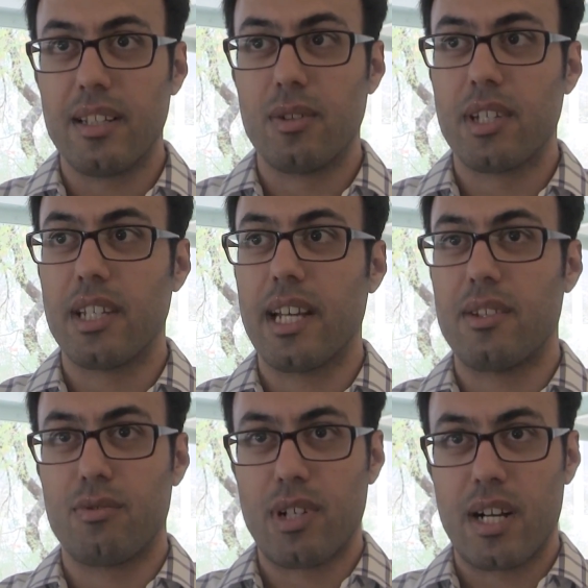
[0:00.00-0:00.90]
Looking
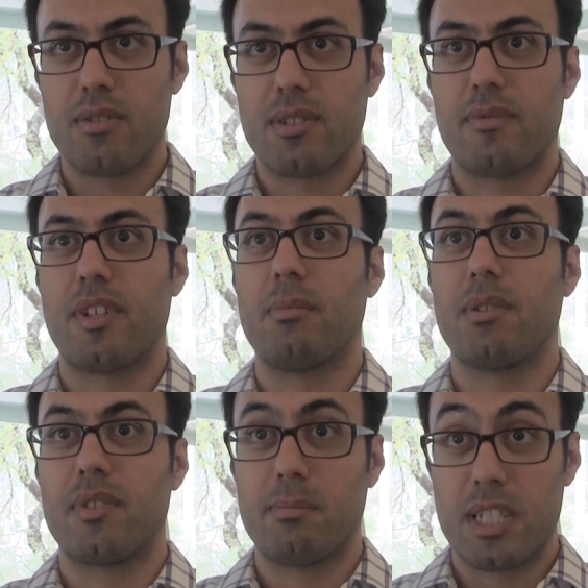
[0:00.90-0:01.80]
at droughts from
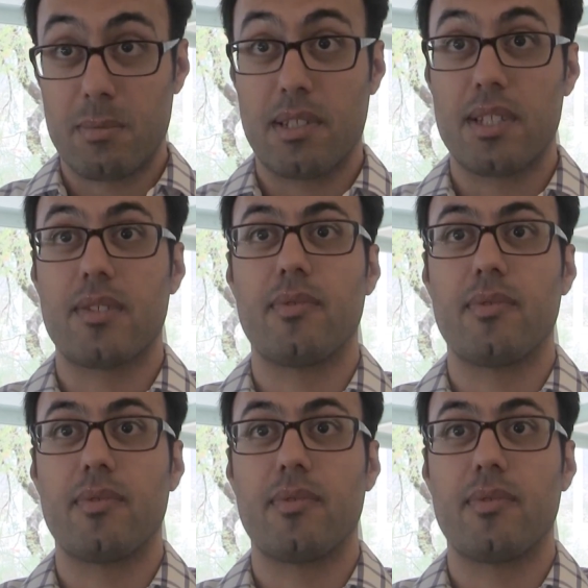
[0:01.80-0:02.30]
different perspectives